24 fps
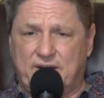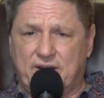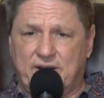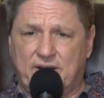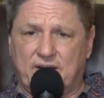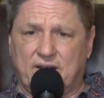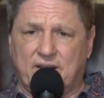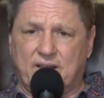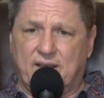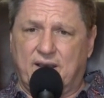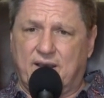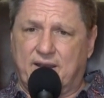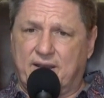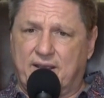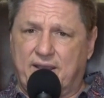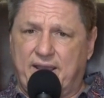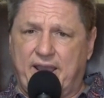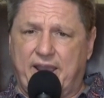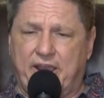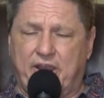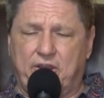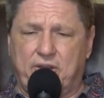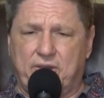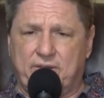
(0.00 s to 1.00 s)
and a lot of
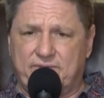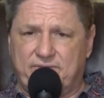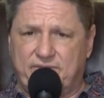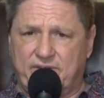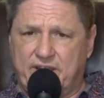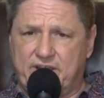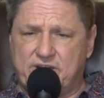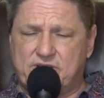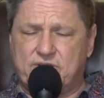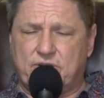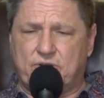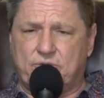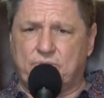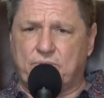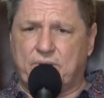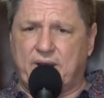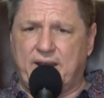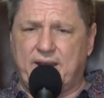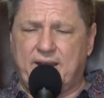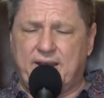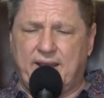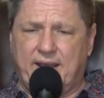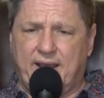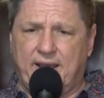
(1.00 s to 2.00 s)
aggravation
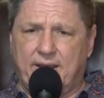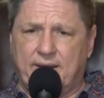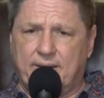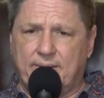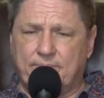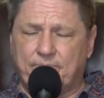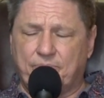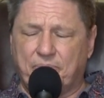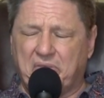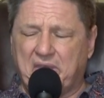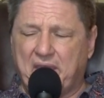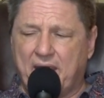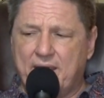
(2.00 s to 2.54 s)
right now.